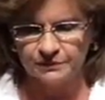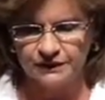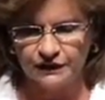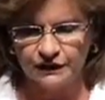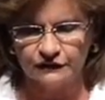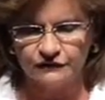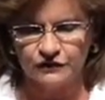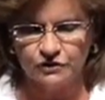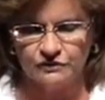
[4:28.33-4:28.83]

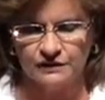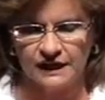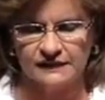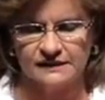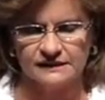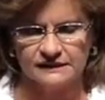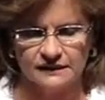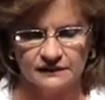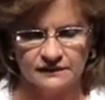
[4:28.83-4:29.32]
give you
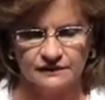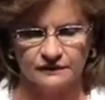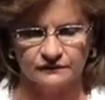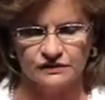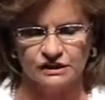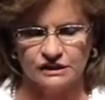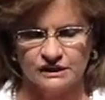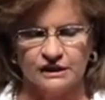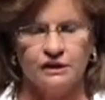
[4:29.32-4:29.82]
that sense of
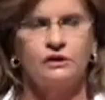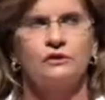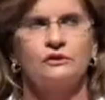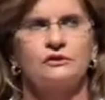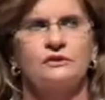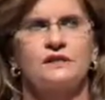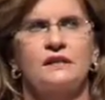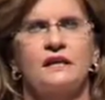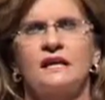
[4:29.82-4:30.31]

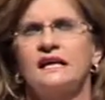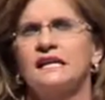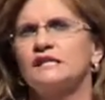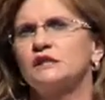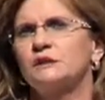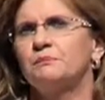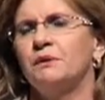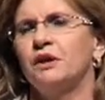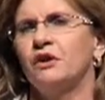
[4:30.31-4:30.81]
skills,
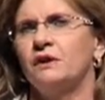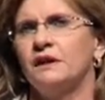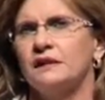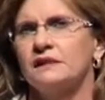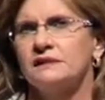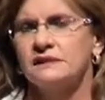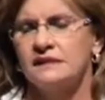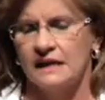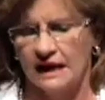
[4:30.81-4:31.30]

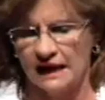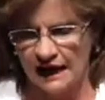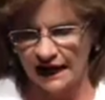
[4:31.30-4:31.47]
experience,